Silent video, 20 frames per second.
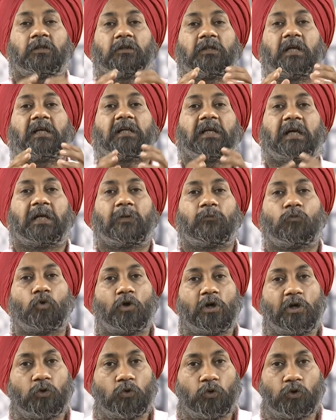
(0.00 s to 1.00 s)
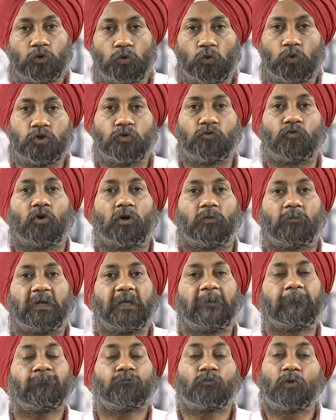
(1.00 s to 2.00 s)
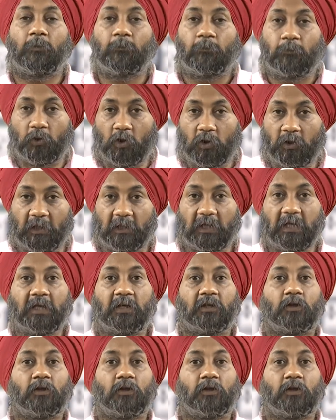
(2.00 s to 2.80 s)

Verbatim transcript: that I am going to use for my product.